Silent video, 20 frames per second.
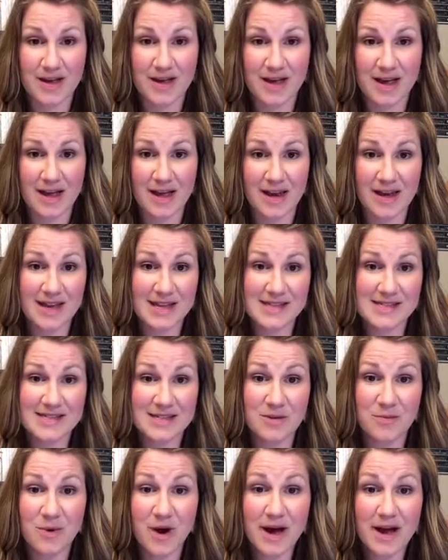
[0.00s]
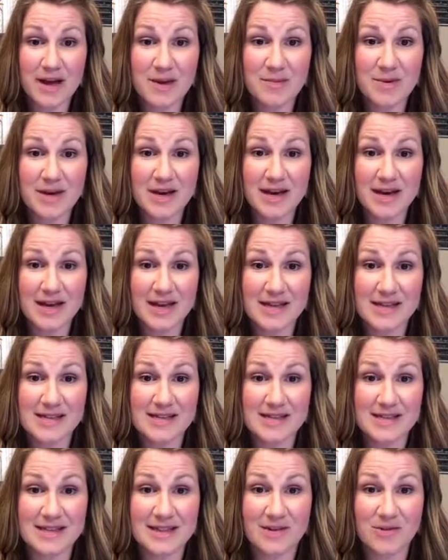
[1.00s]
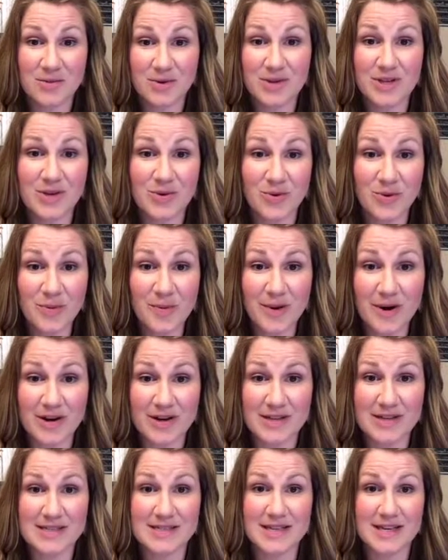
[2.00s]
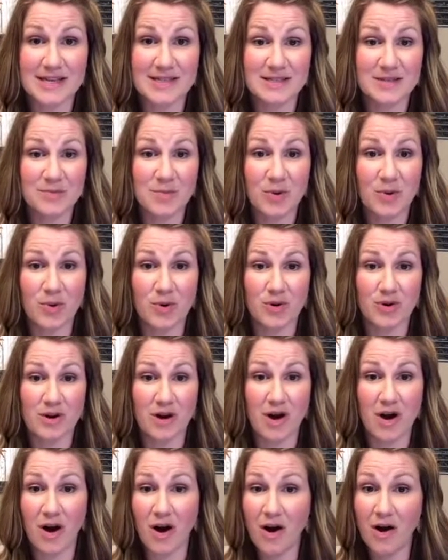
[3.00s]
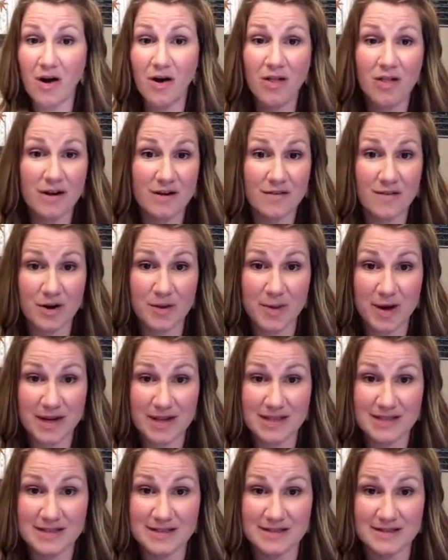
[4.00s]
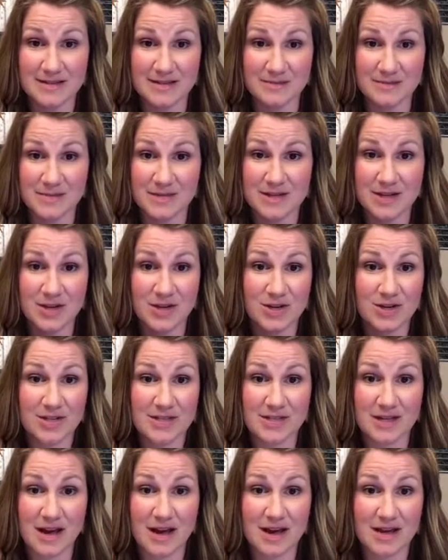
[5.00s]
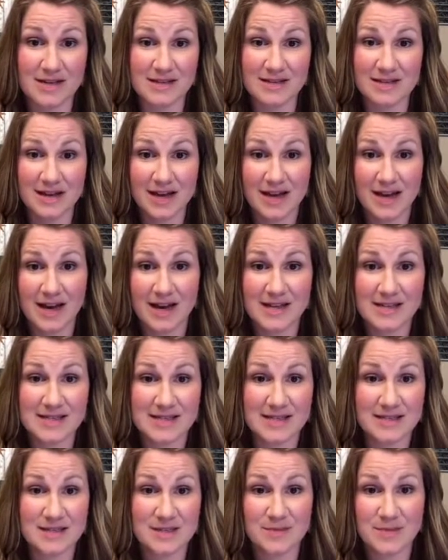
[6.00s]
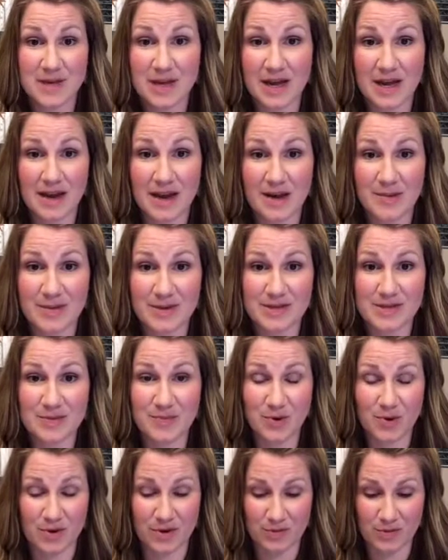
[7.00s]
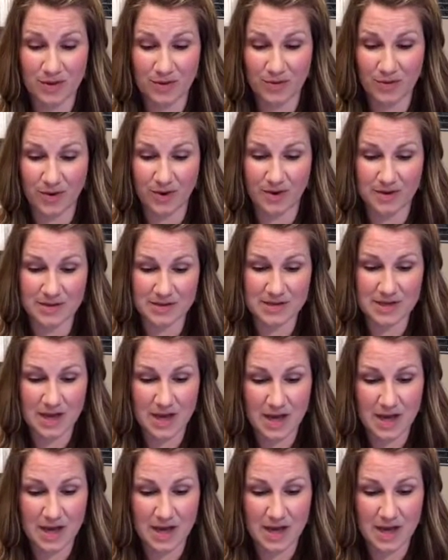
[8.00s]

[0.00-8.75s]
And I can see why, because the really cool part is they support all of our body systems. There is not a system that cannot be supported with oils.